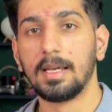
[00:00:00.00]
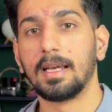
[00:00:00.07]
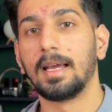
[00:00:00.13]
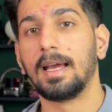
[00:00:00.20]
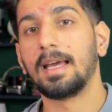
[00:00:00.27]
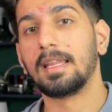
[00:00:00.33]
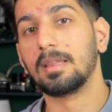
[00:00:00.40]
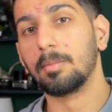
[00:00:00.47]

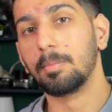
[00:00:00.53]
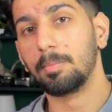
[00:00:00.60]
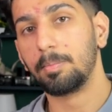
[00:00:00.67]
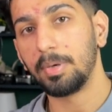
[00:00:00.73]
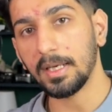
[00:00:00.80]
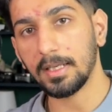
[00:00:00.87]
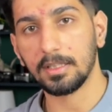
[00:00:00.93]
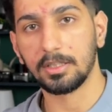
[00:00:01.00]
And the
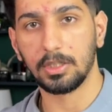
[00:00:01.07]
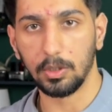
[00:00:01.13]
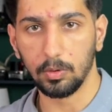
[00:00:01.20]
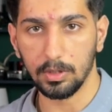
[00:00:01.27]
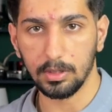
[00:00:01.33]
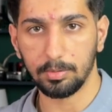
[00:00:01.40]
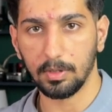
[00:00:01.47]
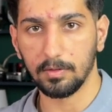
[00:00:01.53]
biggest
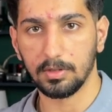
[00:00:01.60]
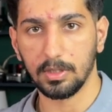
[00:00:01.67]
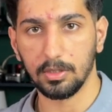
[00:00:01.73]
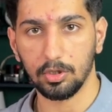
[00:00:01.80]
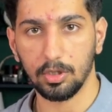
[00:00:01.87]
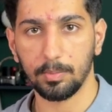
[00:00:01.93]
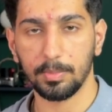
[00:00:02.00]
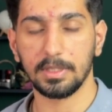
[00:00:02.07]
USP of
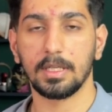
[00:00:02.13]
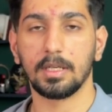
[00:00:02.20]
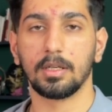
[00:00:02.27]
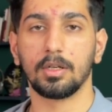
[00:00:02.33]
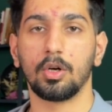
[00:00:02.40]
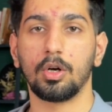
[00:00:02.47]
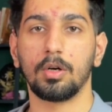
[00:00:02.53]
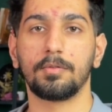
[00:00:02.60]
Zendrop is that it
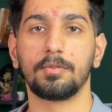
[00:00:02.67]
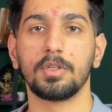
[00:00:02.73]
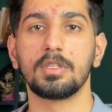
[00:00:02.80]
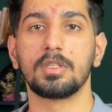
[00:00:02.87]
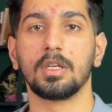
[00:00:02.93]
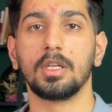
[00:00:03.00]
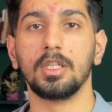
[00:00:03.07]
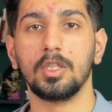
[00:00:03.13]
offers
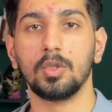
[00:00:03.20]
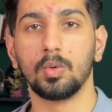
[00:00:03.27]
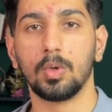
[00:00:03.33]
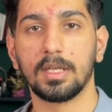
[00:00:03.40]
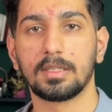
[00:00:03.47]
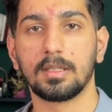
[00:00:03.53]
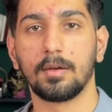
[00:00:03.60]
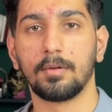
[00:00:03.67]

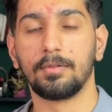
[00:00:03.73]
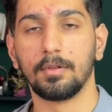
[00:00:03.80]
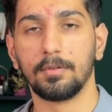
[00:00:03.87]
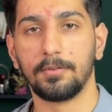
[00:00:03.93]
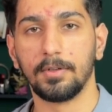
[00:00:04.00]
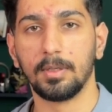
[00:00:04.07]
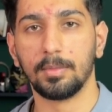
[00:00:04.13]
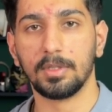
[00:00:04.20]
US
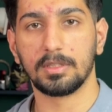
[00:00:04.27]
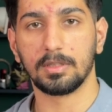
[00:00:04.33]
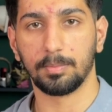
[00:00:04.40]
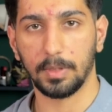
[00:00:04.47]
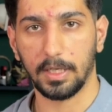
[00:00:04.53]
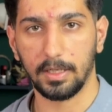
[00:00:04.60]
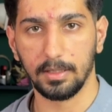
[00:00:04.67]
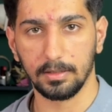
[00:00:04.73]
fulfillment
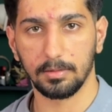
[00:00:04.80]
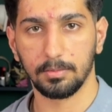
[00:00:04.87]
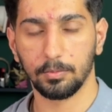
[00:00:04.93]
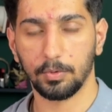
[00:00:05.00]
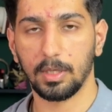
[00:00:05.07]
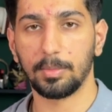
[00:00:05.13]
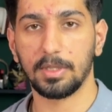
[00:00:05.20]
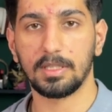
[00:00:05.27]
suppliers.
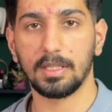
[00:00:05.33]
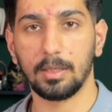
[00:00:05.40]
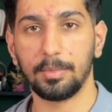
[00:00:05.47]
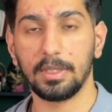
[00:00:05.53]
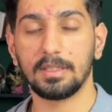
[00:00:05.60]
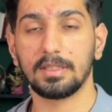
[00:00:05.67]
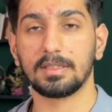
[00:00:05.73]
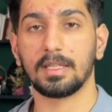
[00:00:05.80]
What that basically
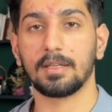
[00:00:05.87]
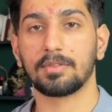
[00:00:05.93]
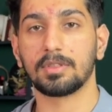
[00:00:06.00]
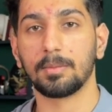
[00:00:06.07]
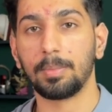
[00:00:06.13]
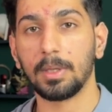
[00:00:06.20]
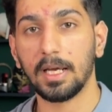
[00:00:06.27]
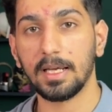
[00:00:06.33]
means is they have
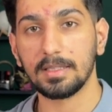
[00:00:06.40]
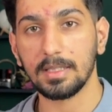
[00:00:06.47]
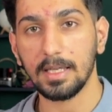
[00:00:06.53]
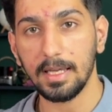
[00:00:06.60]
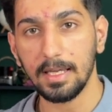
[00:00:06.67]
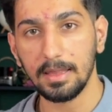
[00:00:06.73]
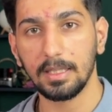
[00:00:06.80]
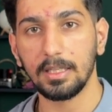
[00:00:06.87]
suppliers
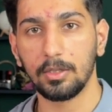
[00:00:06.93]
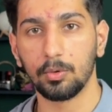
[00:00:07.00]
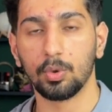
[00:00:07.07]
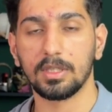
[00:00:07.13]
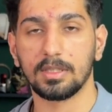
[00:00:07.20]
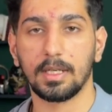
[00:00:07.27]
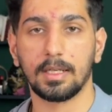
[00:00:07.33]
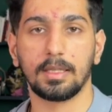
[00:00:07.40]
in the
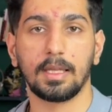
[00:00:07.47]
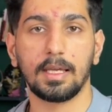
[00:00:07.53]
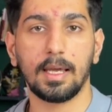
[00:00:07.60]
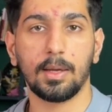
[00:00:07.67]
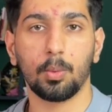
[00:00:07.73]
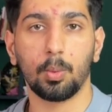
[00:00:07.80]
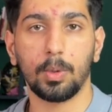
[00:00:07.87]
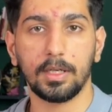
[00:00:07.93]
US that they
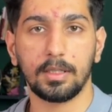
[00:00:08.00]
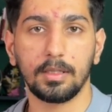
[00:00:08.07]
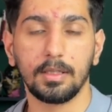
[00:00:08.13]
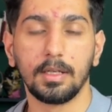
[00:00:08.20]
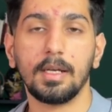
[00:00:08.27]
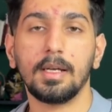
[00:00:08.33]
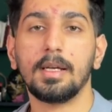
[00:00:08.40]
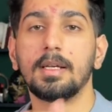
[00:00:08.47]
have vetted.
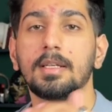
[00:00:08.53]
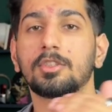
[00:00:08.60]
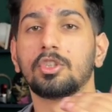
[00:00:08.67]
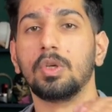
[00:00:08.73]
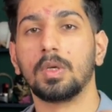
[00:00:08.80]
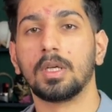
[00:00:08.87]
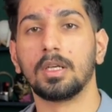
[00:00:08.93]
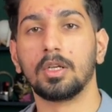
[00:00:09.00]
So
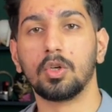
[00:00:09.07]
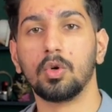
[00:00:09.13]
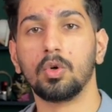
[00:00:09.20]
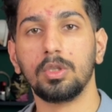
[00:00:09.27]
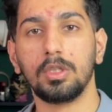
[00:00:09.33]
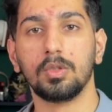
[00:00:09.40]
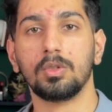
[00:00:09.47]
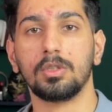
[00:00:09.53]
you can go
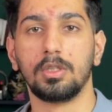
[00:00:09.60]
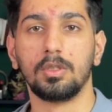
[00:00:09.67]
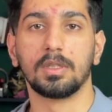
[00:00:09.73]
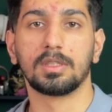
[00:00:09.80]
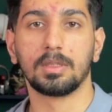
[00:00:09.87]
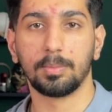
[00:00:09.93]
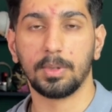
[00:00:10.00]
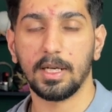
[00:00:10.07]
use US
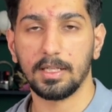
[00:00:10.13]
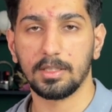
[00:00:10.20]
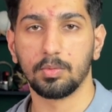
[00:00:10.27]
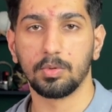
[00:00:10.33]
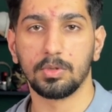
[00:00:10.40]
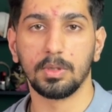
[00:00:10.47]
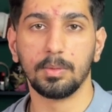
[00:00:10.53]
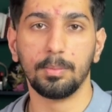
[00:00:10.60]
suppliers,
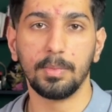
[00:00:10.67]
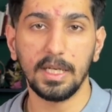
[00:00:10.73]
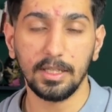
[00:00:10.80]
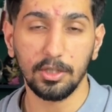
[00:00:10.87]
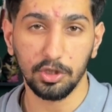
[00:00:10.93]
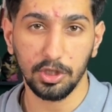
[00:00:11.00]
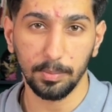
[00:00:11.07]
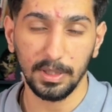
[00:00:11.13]
which will make
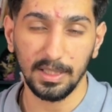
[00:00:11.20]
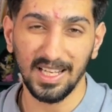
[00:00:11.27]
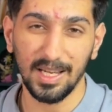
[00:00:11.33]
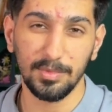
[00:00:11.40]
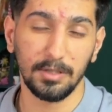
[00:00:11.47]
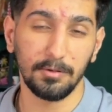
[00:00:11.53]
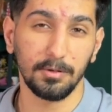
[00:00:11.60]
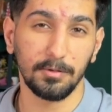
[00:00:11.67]
your shipping
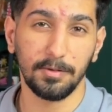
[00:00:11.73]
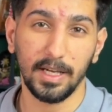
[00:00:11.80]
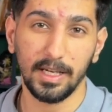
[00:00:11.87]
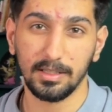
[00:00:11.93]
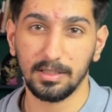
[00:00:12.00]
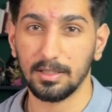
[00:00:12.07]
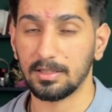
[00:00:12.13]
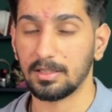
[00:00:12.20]
times even
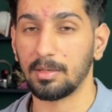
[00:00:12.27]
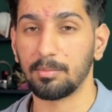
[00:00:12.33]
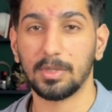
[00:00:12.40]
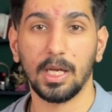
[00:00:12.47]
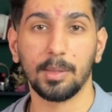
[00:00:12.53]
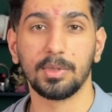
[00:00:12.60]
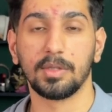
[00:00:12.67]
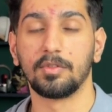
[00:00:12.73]
faster,
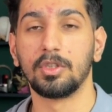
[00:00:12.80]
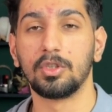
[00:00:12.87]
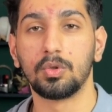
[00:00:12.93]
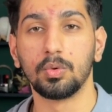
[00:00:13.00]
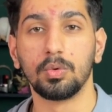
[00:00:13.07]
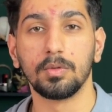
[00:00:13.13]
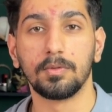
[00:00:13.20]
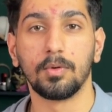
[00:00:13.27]
sometimes even
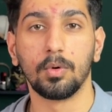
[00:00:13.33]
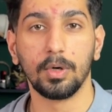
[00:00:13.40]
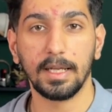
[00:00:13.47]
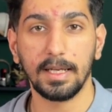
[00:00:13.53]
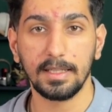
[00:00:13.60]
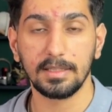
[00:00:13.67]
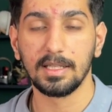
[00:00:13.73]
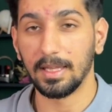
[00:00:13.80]
2 to 4
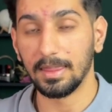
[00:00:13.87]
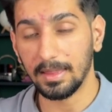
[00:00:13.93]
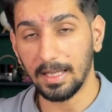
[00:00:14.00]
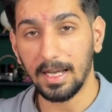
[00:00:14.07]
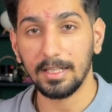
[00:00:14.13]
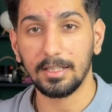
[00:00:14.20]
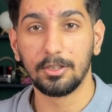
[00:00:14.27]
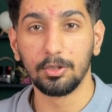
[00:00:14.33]
days. And
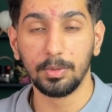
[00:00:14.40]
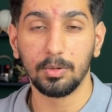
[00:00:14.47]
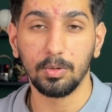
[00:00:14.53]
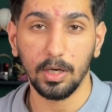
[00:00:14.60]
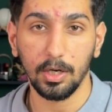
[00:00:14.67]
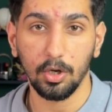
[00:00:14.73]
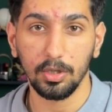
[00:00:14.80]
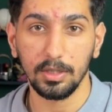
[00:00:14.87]
that, to be
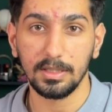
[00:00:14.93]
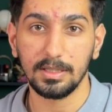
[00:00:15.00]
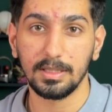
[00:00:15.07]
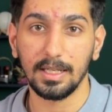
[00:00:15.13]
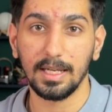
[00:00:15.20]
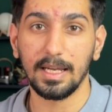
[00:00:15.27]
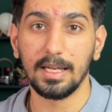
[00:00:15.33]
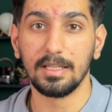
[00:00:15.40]
quite honest,
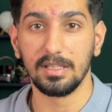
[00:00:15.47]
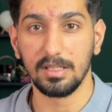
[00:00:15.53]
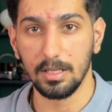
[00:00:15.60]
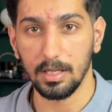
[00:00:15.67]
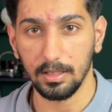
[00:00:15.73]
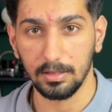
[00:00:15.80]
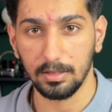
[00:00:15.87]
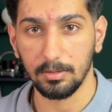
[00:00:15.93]
is
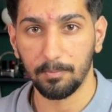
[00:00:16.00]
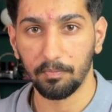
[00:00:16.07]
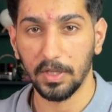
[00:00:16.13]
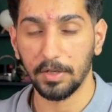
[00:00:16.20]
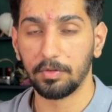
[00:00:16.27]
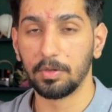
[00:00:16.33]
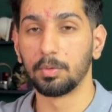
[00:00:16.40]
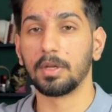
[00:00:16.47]
nuts.
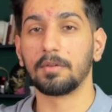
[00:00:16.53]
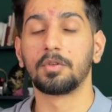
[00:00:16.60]
If you would have